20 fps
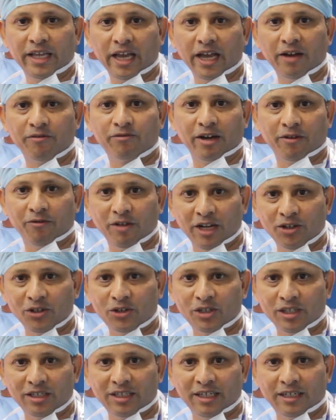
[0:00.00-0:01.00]
have
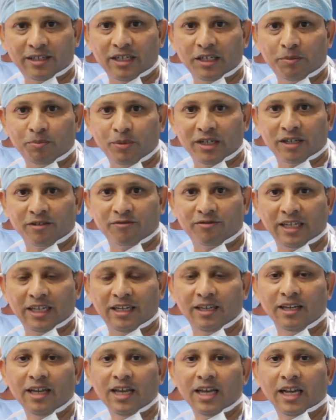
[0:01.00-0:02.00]
revolutionized the treatment of
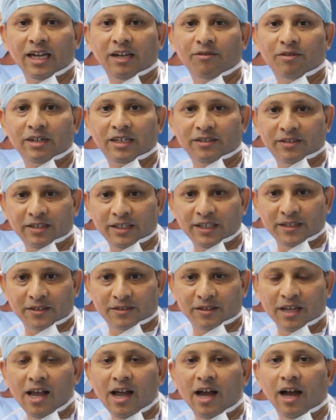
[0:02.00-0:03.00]
the liver disease.